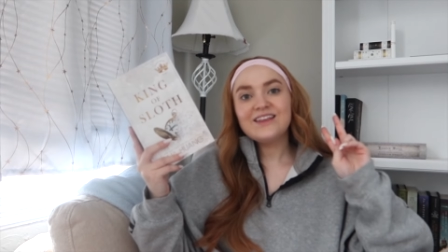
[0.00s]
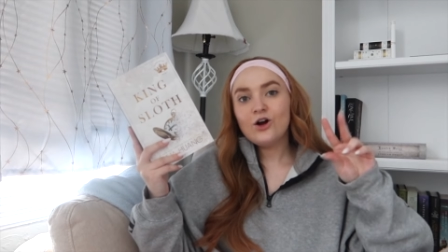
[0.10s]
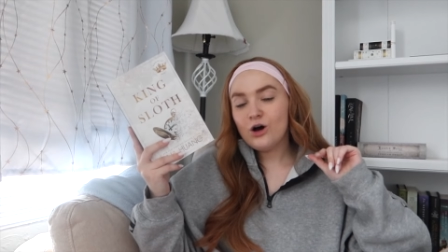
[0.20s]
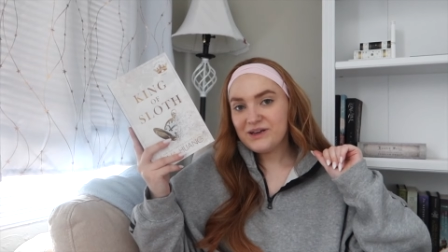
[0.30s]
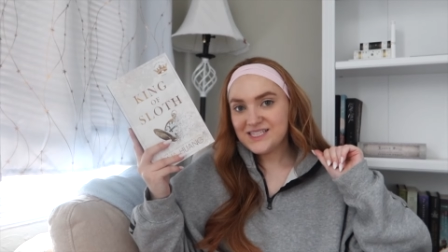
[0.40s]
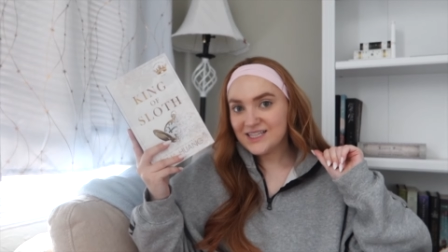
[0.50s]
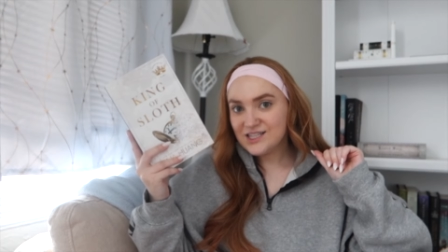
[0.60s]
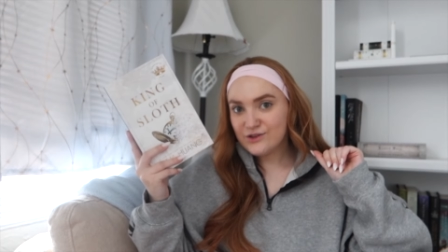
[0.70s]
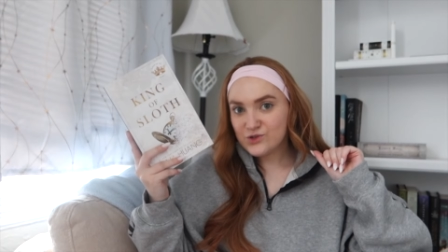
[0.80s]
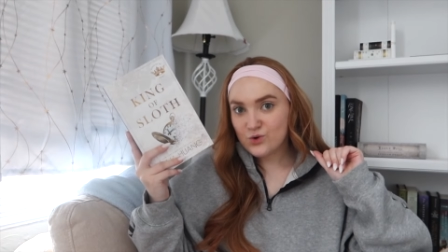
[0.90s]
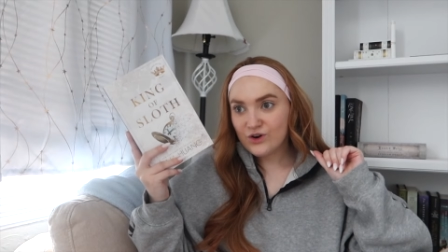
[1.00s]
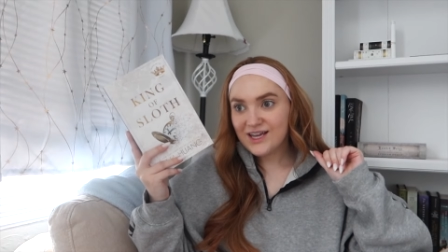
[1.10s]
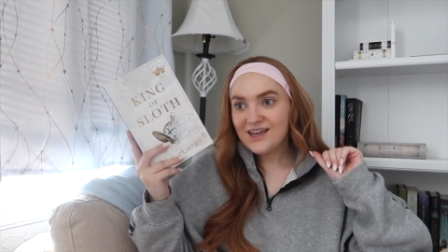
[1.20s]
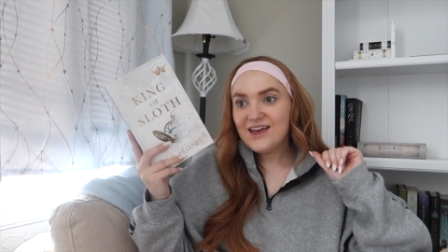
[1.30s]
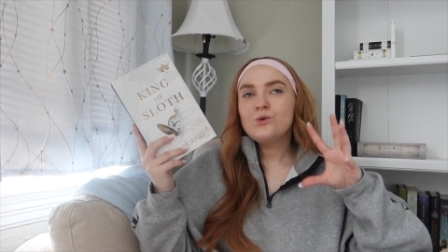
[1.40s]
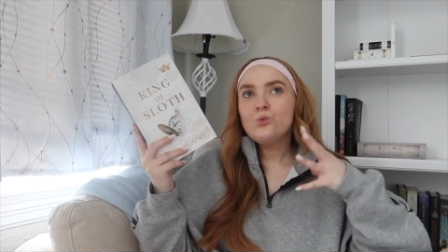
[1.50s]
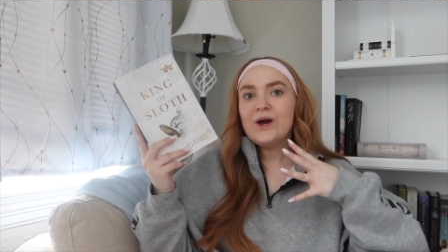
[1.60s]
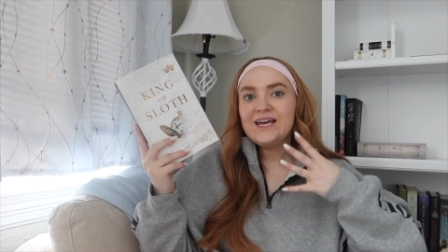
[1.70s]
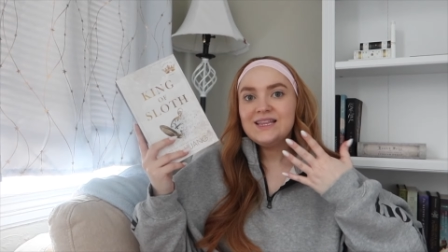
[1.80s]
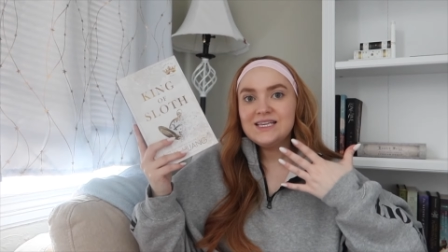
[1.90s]
They all made sense in the story. The
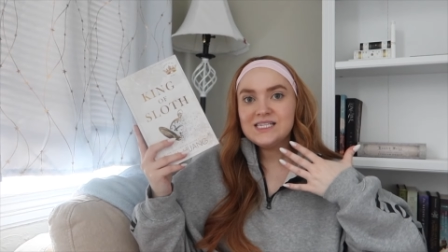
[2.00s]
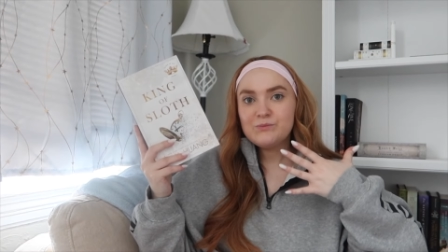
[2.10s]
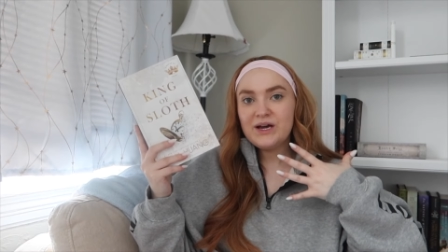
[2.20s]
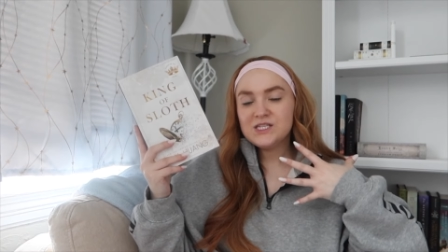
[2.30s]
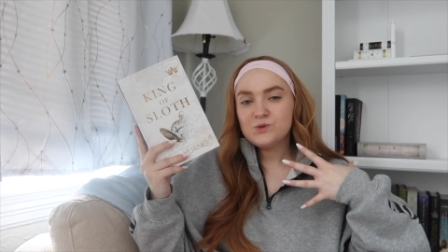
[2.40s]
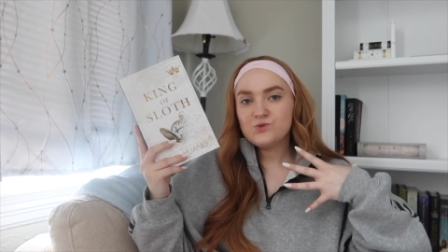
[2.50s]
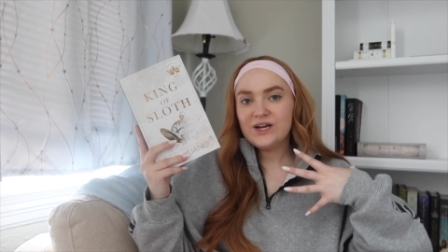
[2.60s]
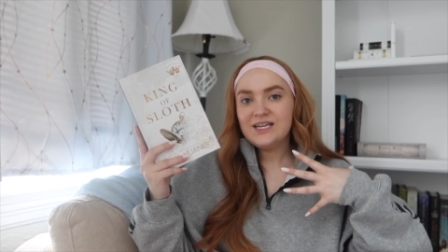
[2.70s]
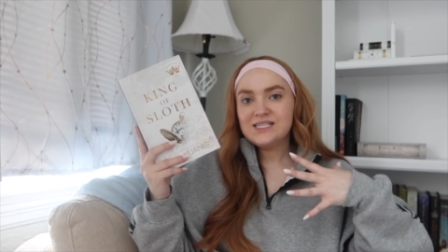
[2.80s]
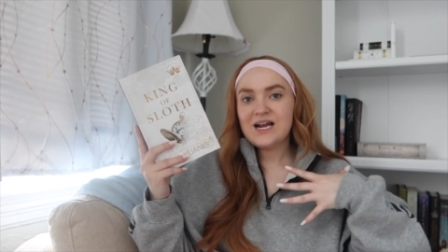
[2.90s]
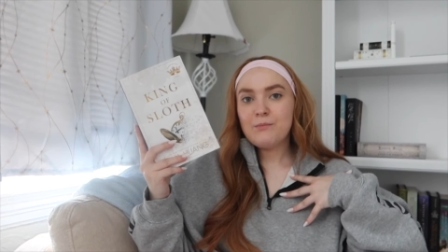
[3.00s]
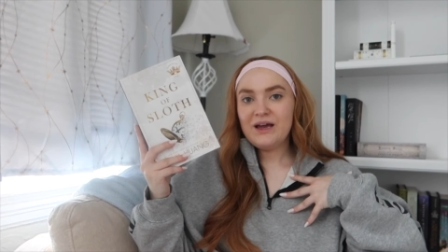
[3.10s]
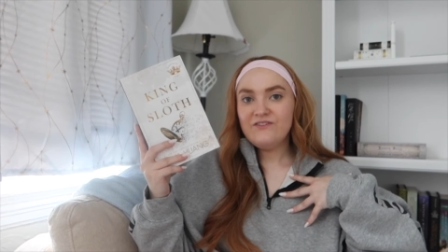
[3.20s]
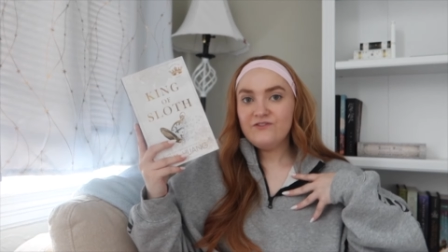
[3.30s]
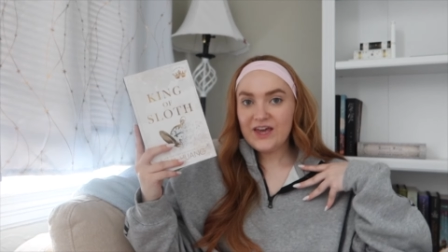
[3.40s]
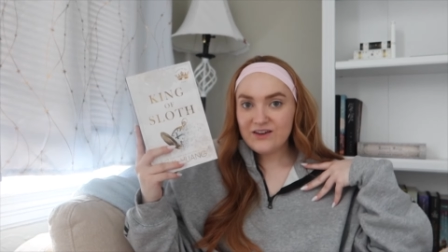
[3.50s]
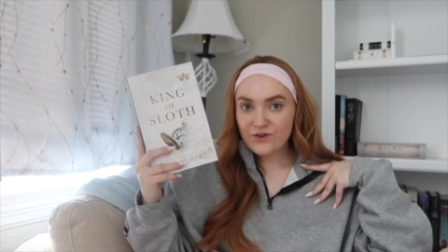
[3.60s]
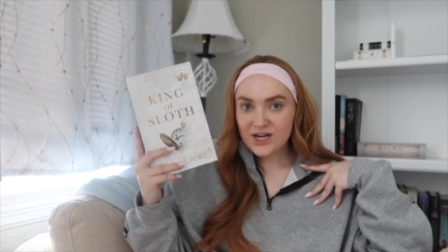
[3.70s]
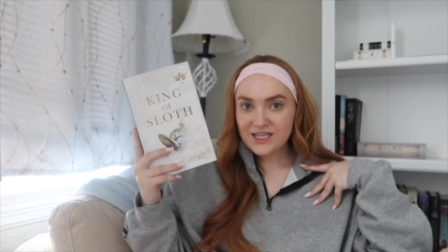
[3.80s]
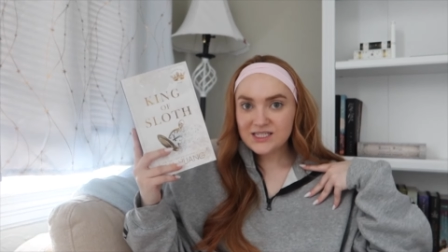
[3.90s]
way this spice was written is not my
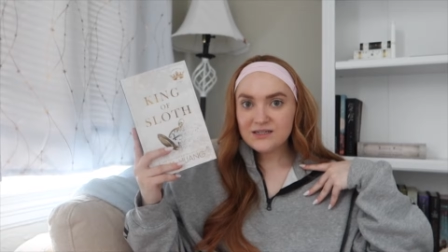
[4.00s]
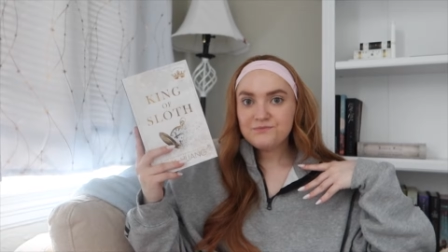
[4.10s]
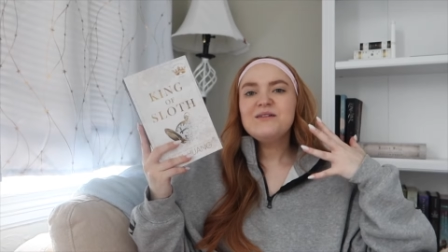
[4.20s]
favorite.